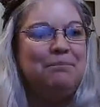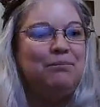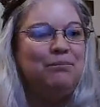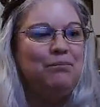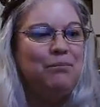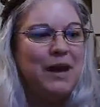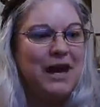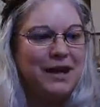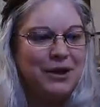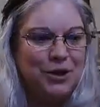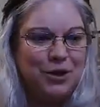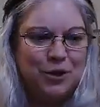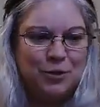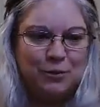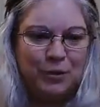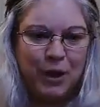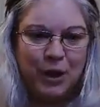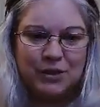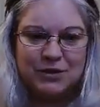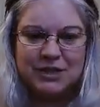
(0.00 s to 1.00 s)
Met a new
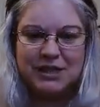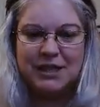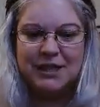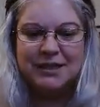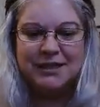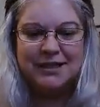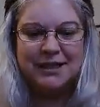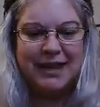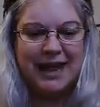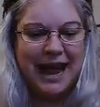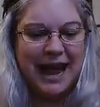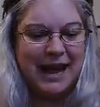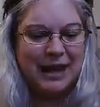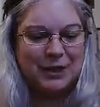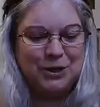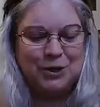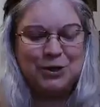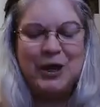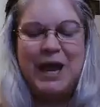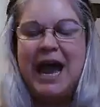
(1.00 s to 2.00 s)
person,
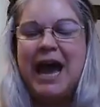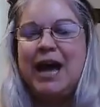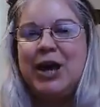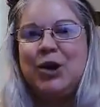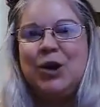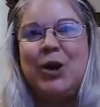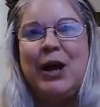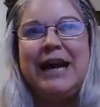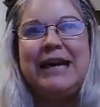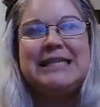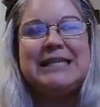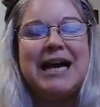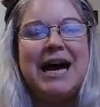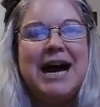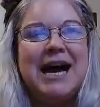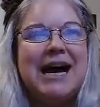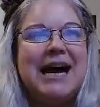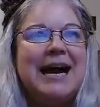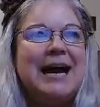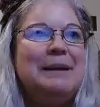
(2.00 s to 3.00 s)
had a great
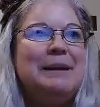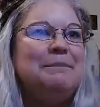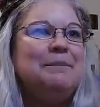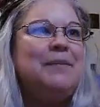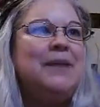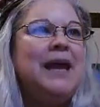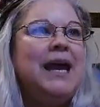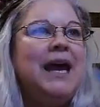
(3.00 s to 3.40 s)
time.